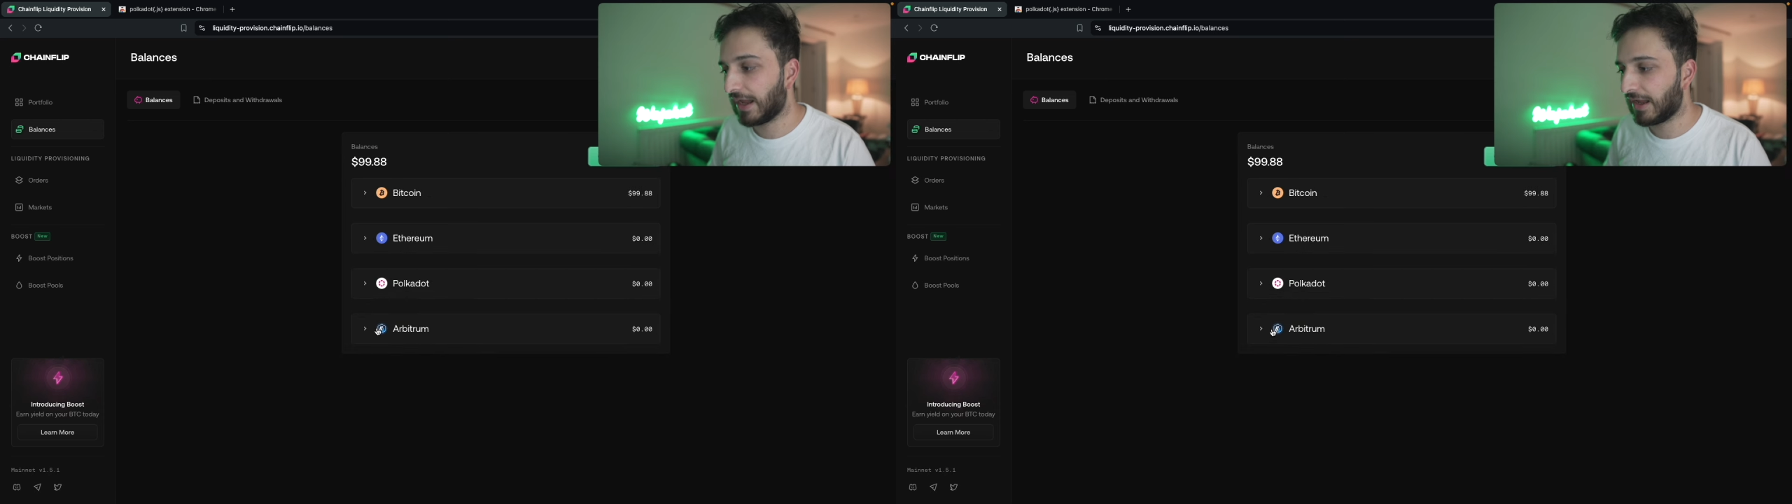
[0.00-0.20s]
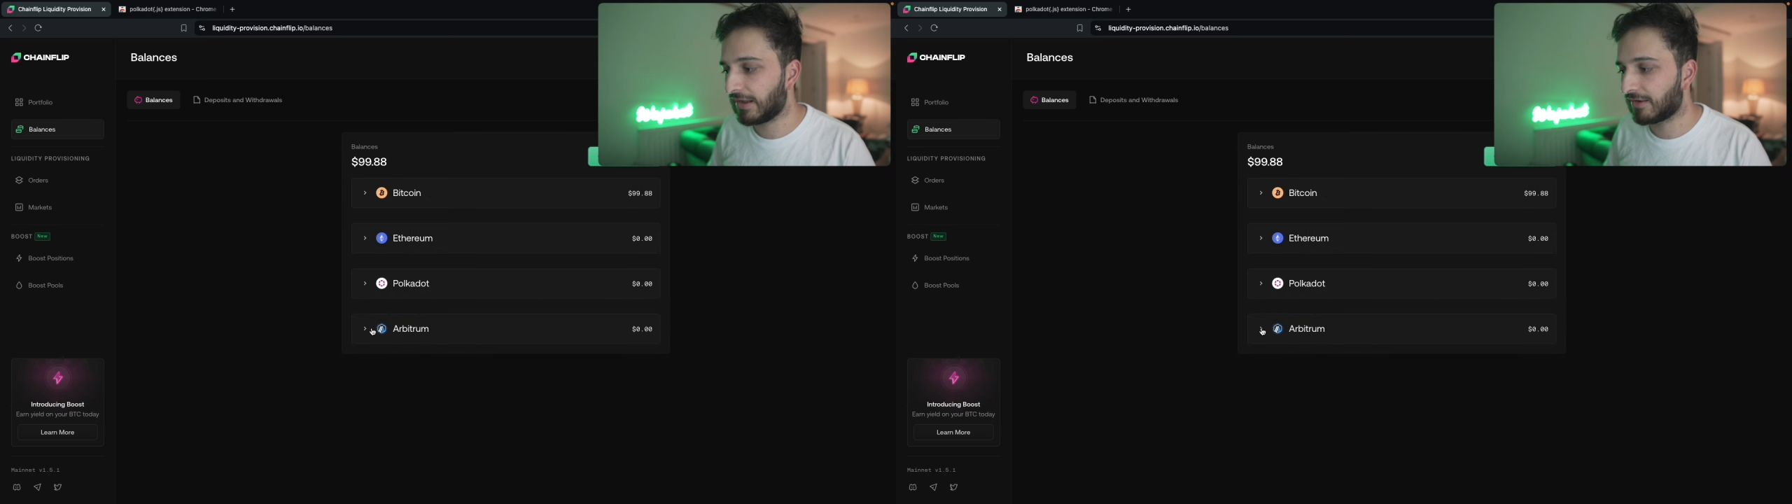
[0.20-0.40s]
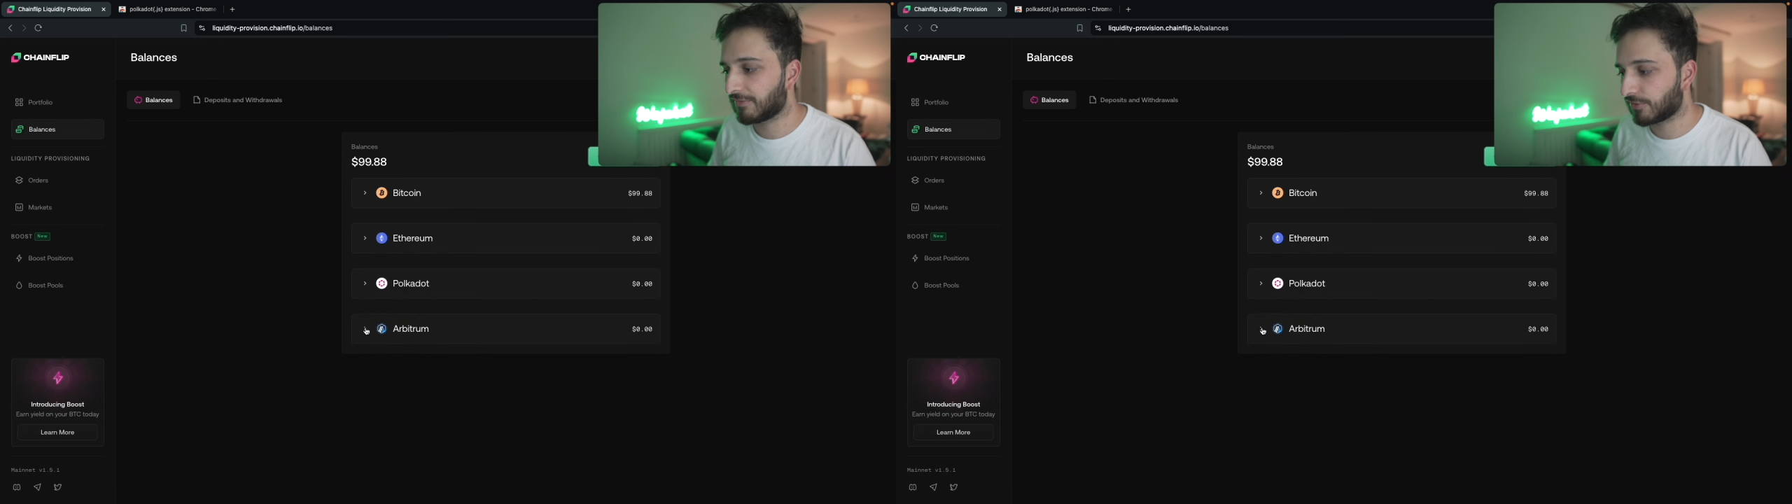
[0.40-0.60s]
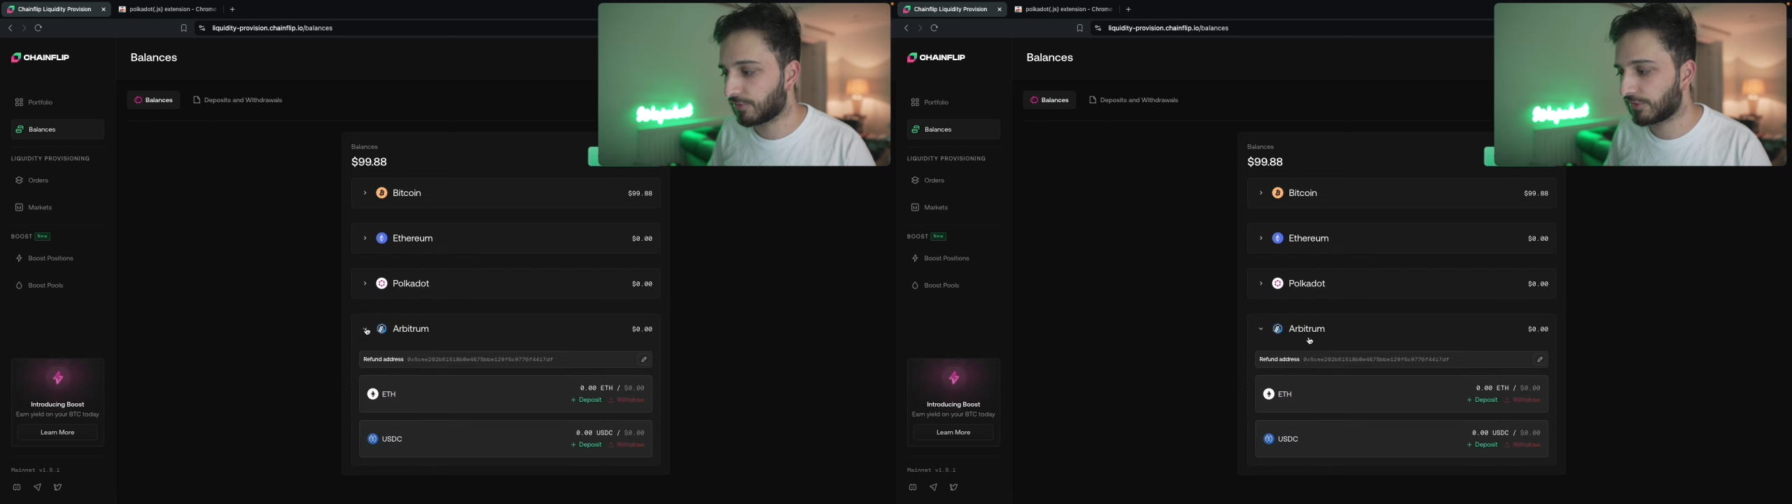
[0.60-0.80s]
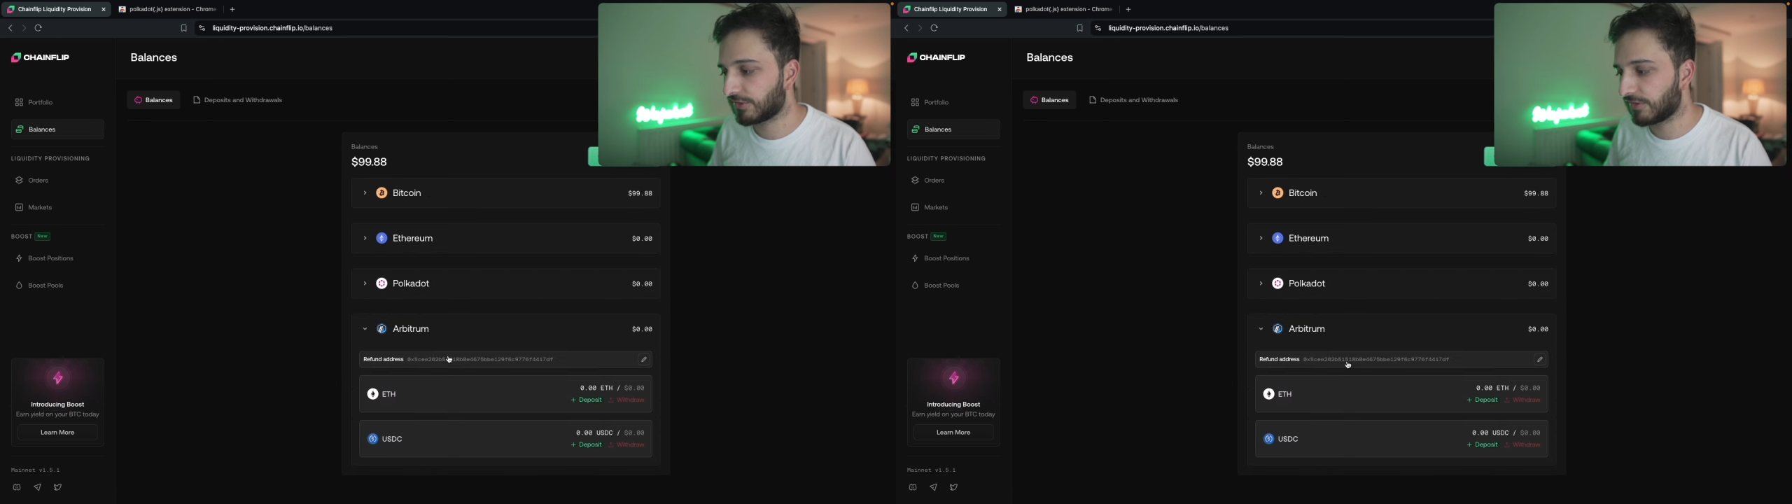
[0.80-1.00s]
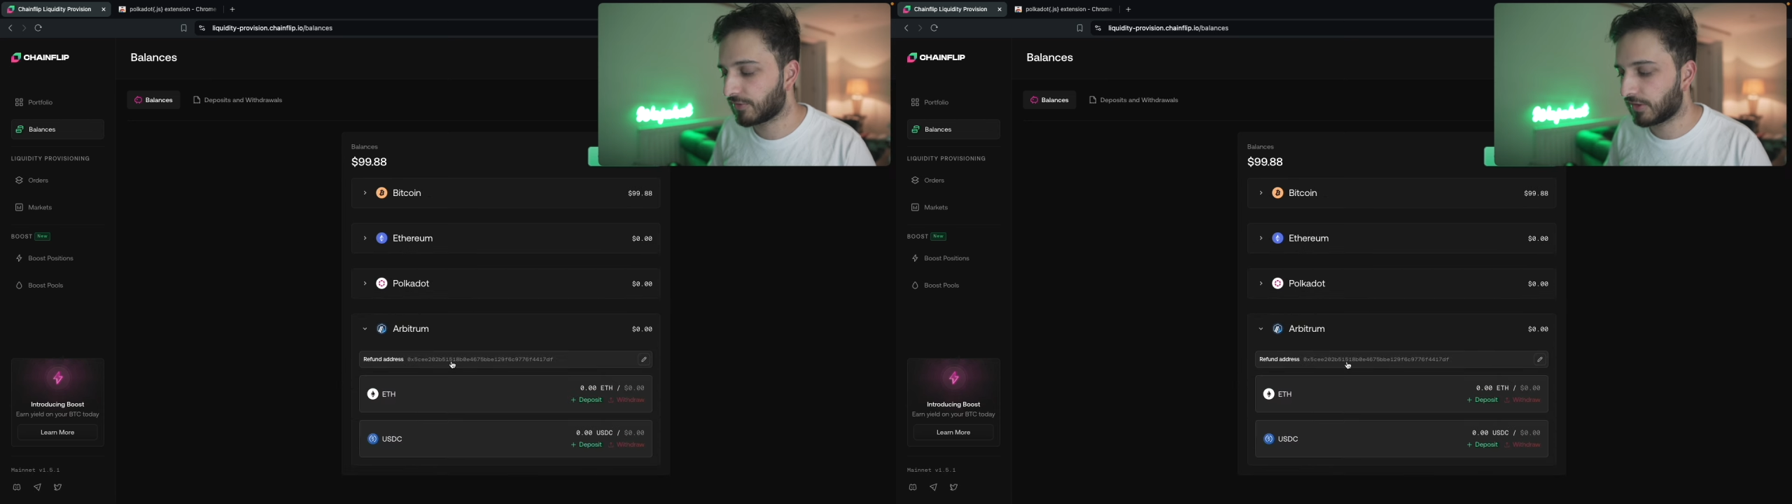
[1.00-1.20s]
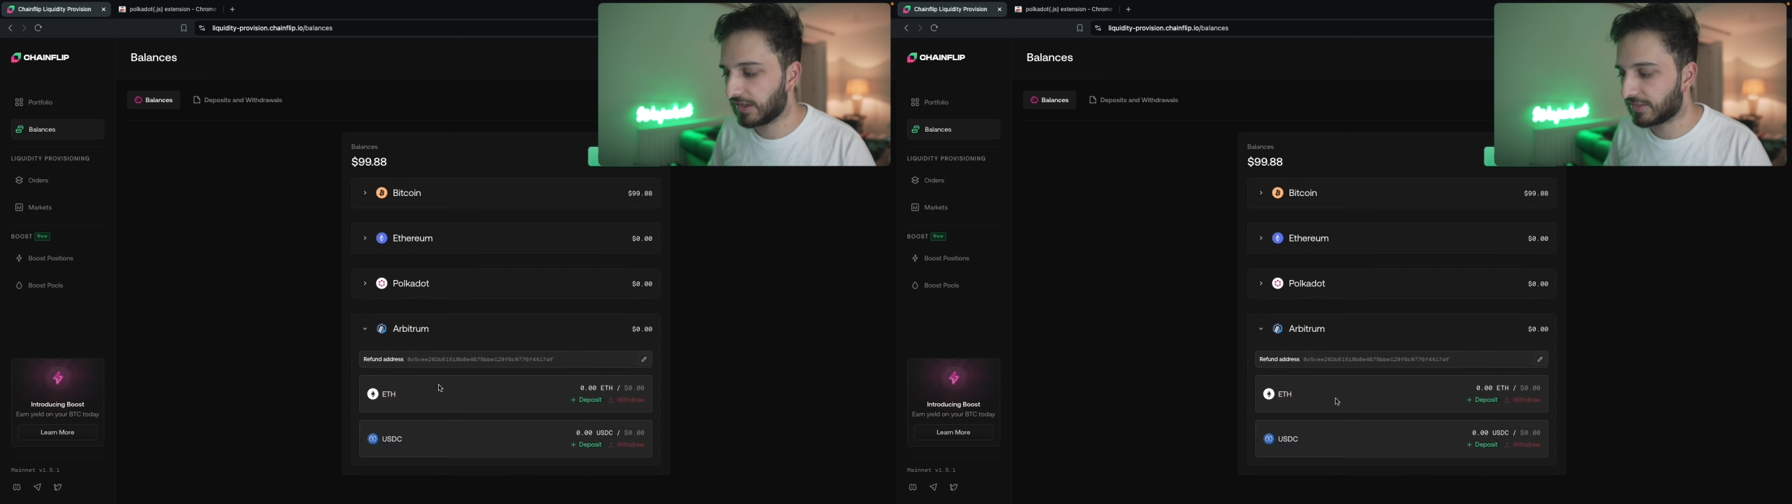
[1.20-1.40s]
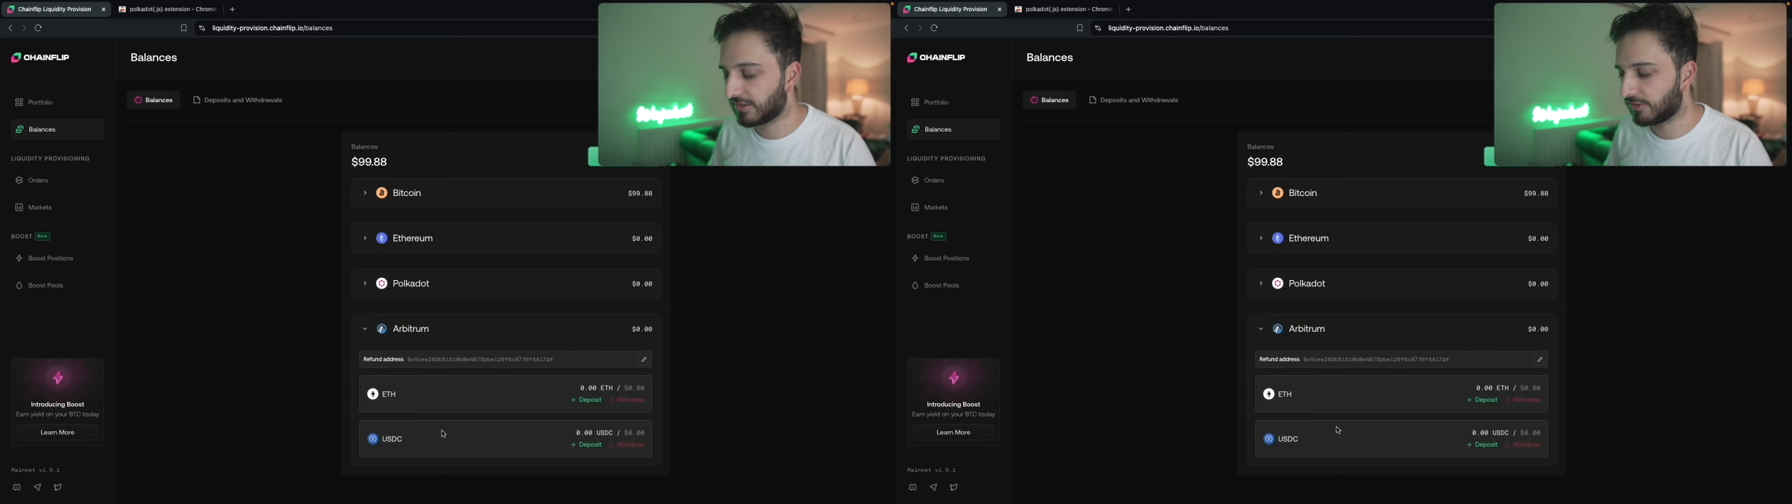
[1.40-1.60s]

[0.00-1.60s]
and of course you've got ETH